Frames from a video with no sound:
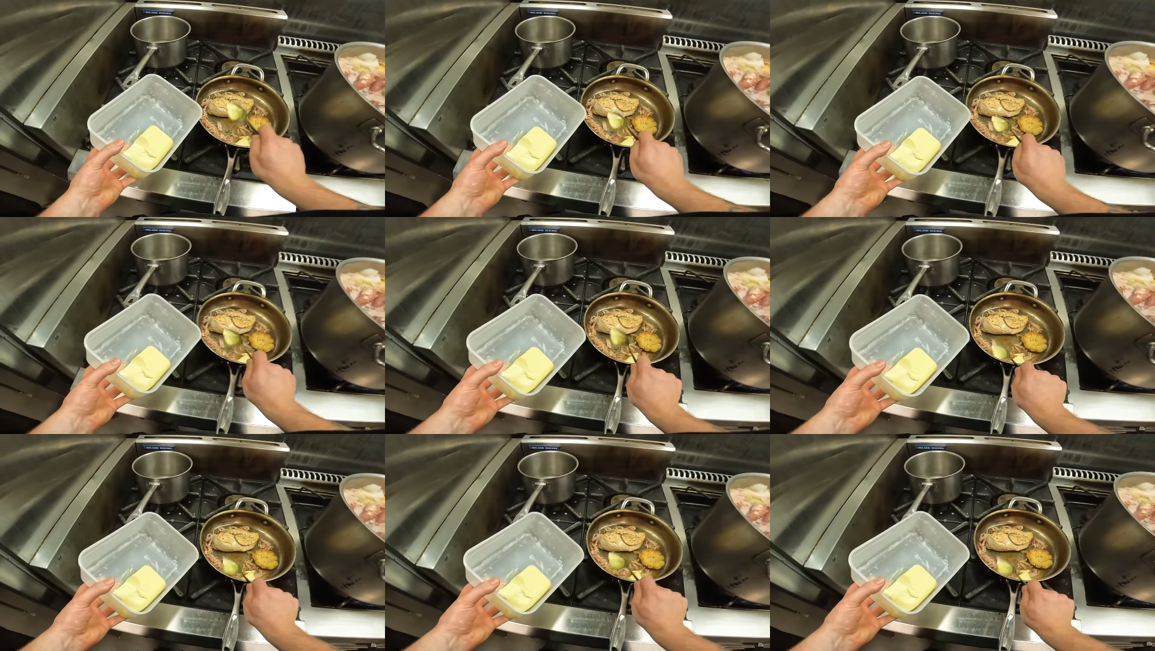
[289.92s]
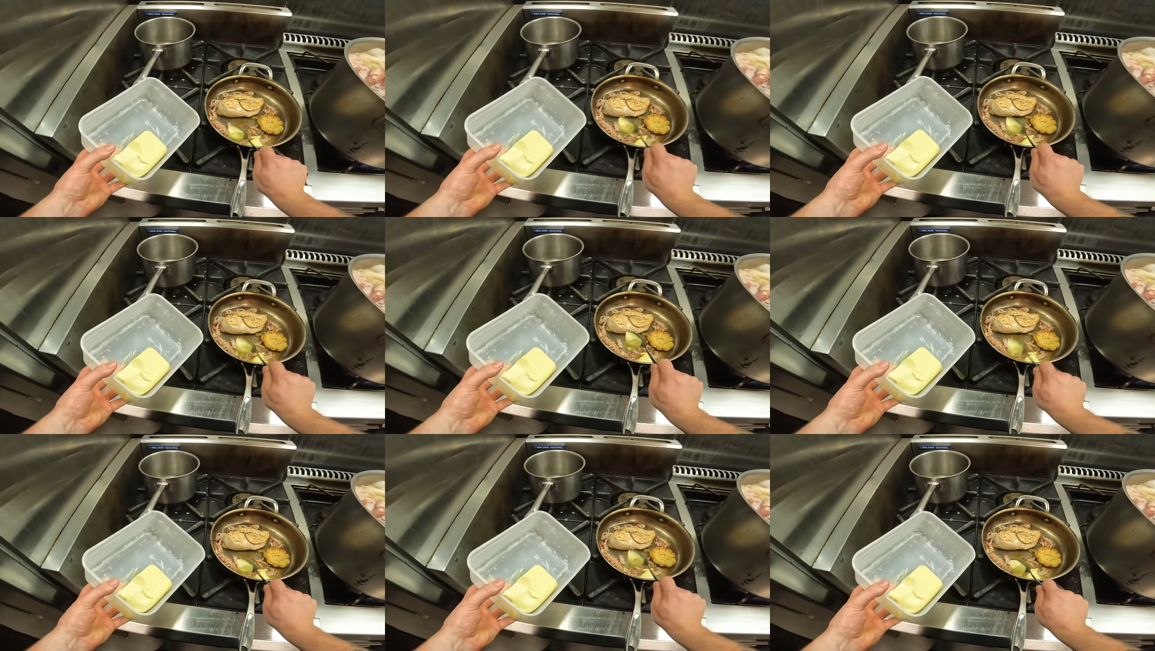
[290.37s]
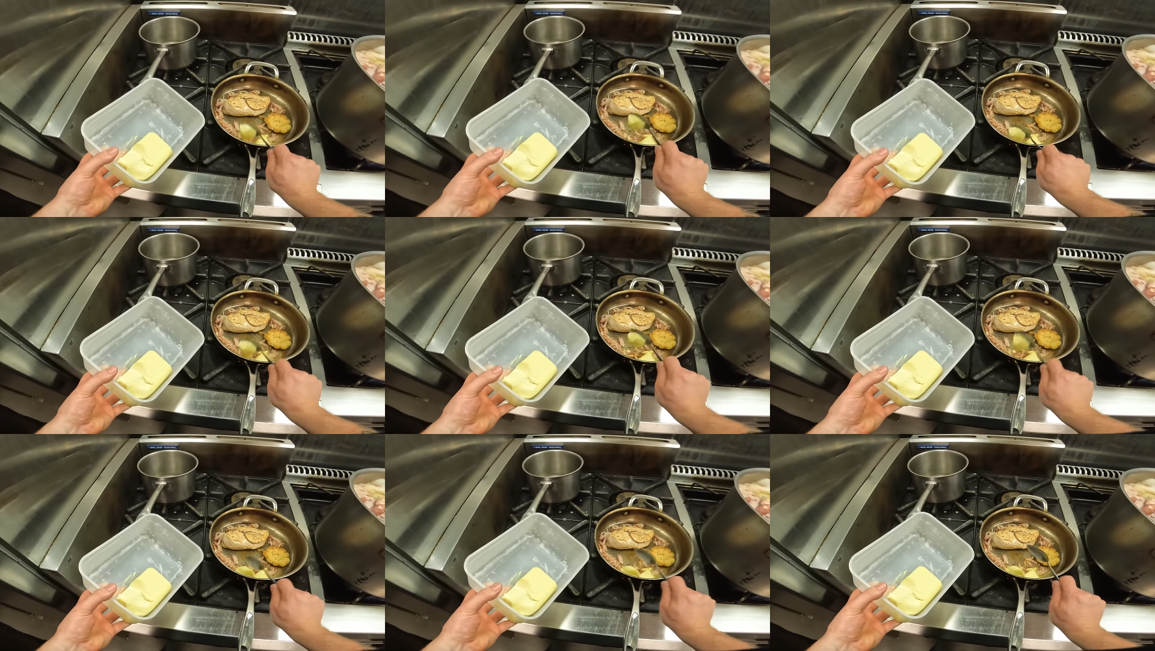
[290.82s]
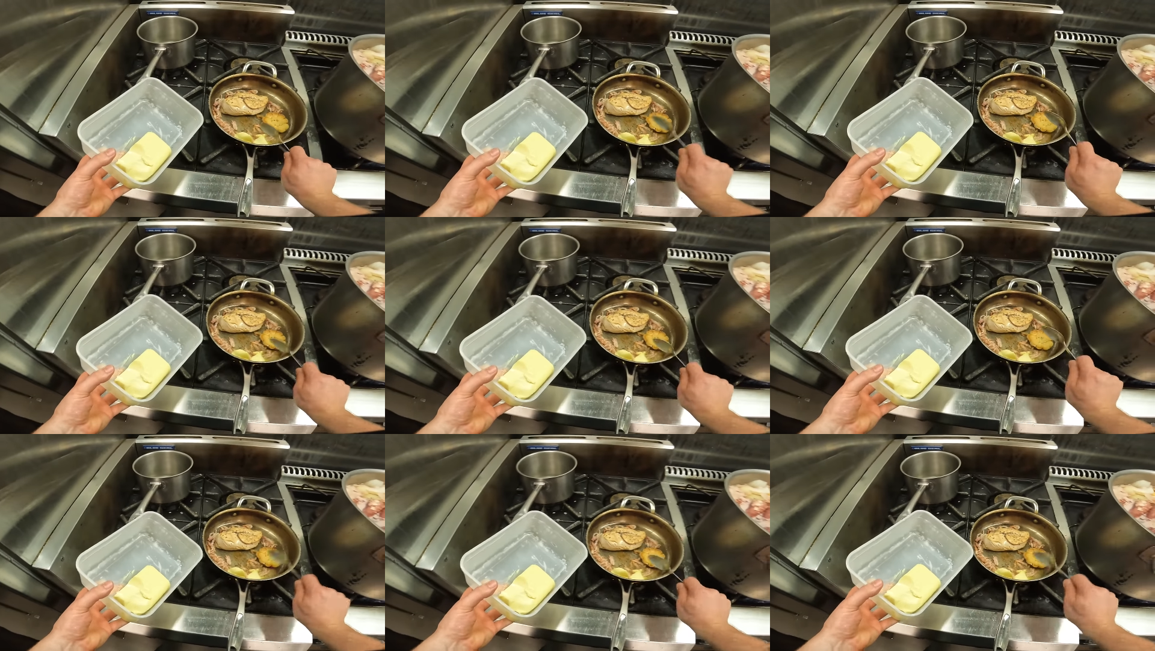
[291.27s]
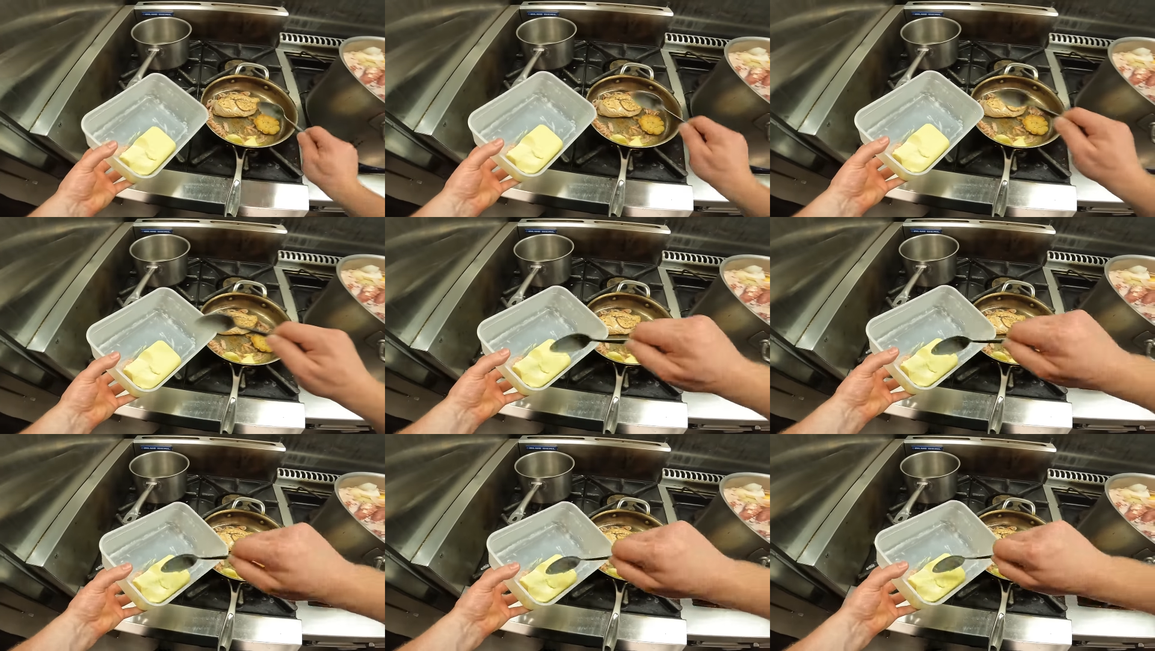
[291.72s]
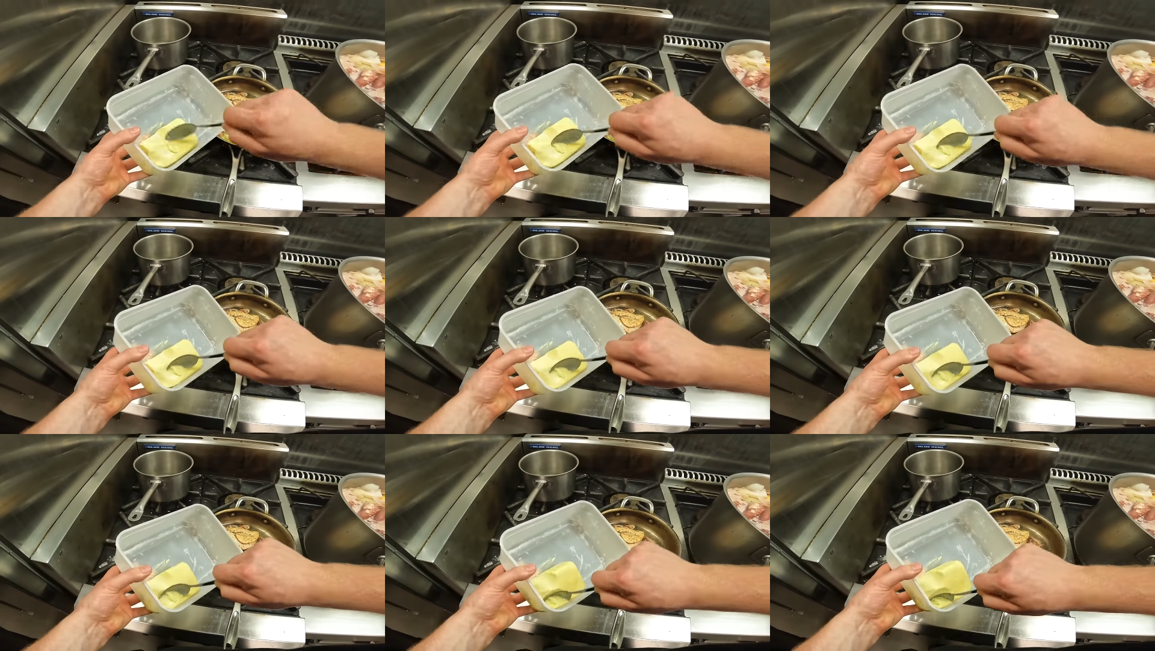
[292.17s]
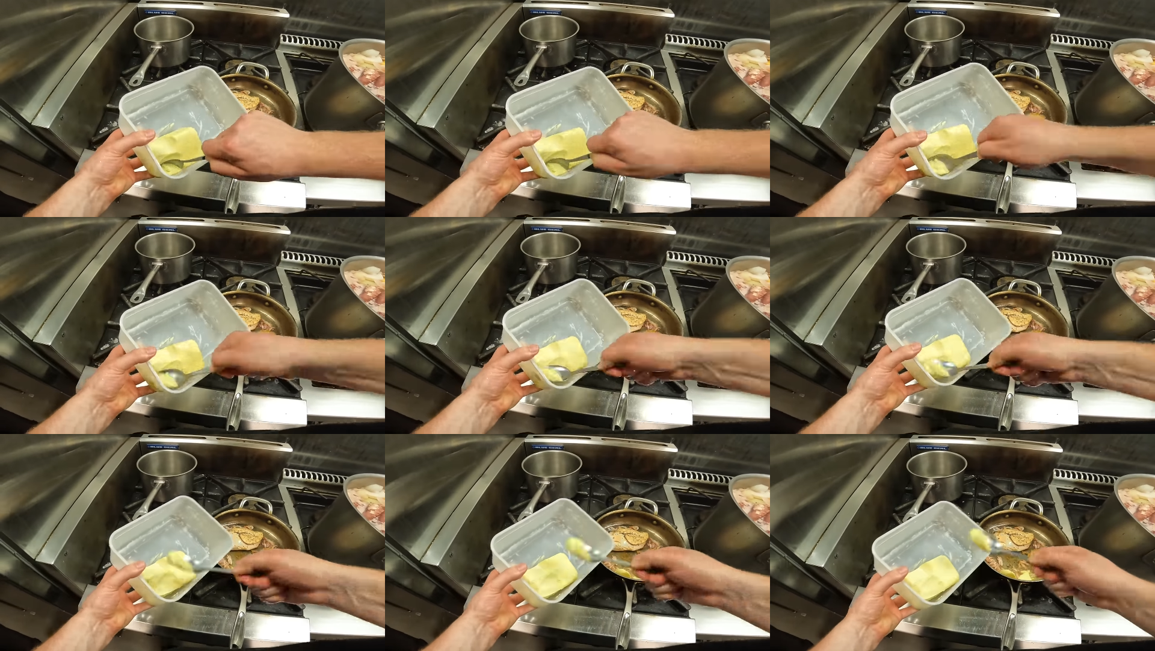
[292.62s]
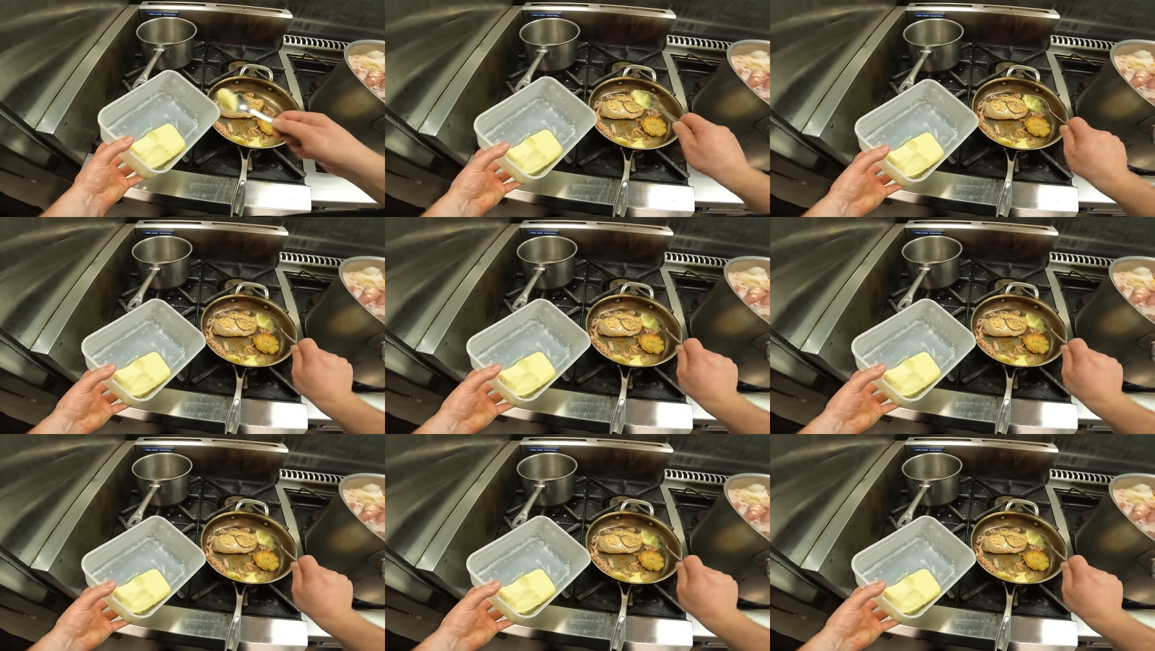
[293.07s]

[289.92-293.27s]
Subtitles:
[unreadable: no face in view]